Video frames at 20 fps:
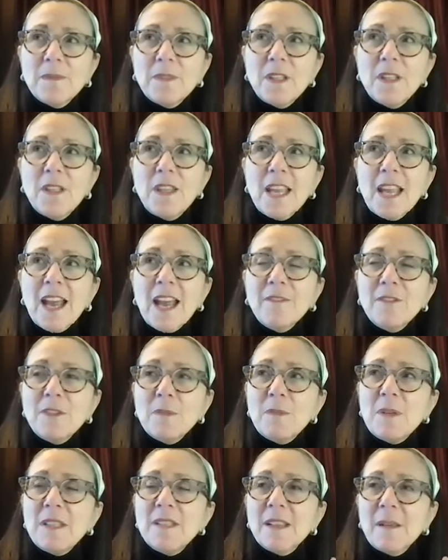they have to
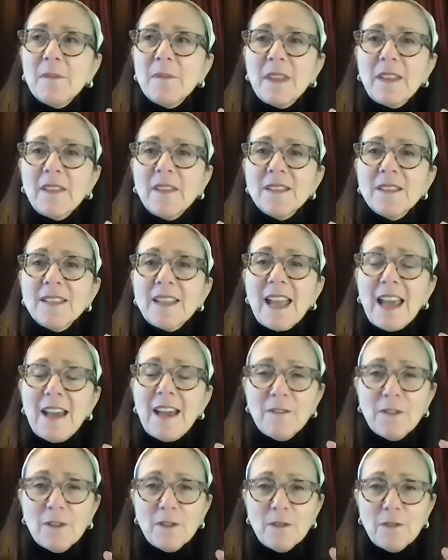be something that's
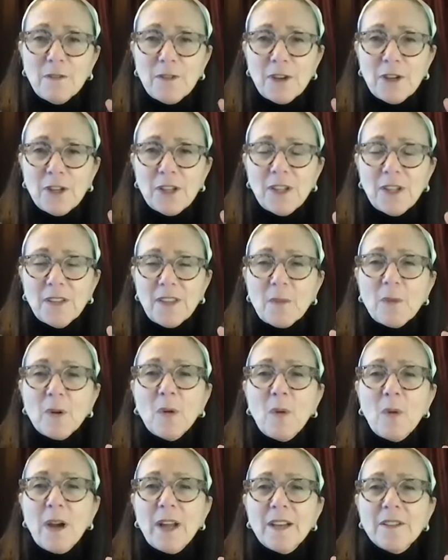effortful, that
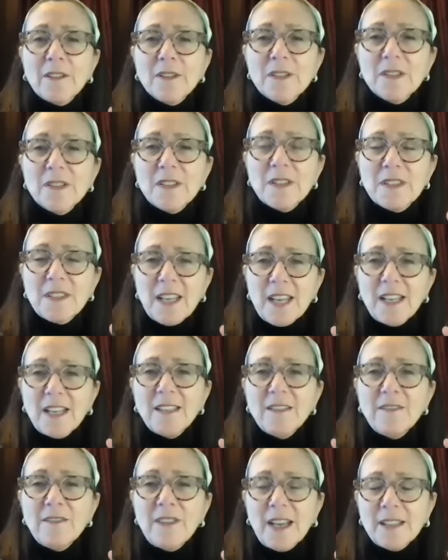requires
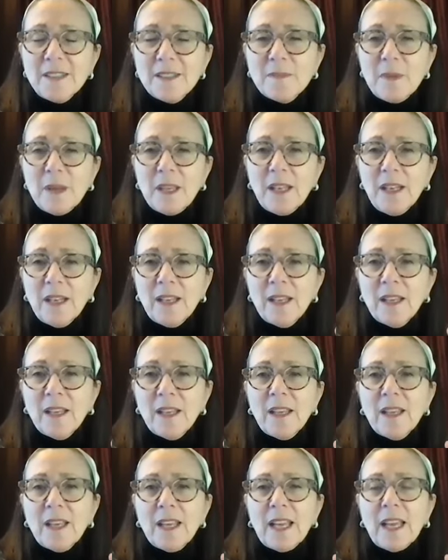sustained investment,
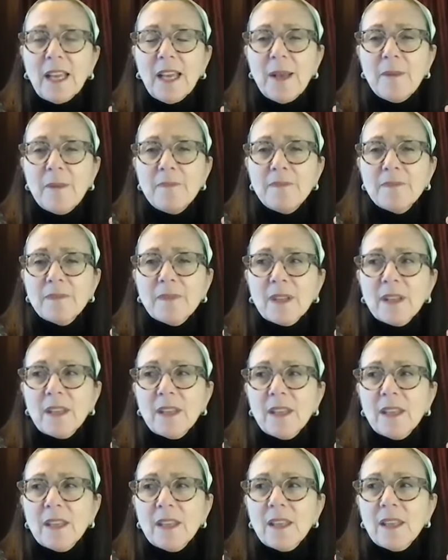and
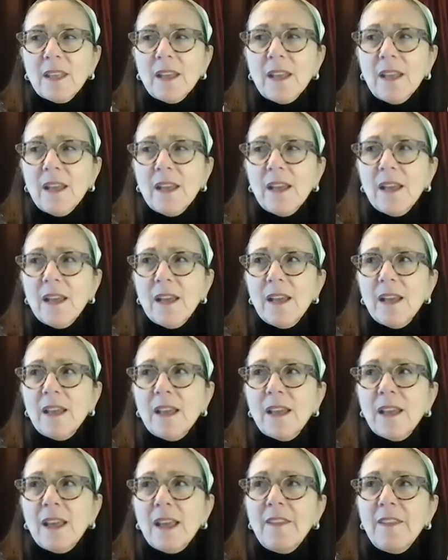
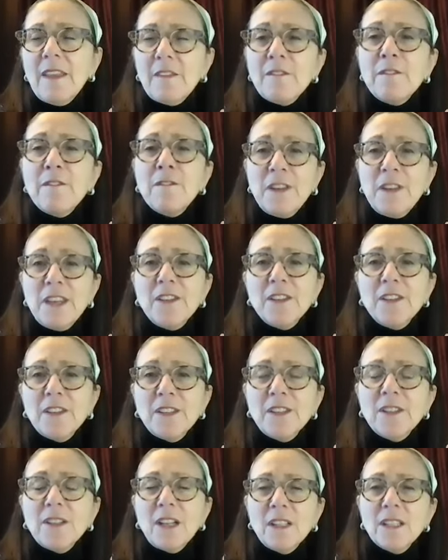that
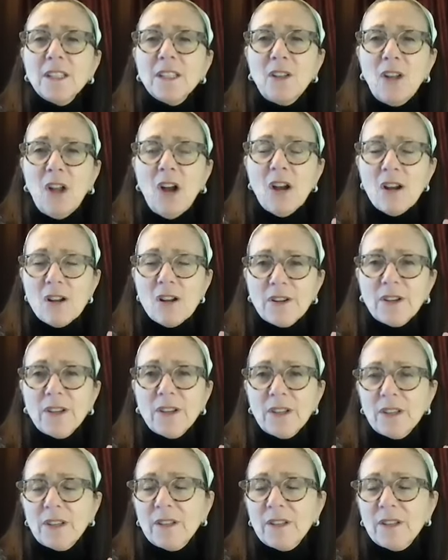feel a little hard.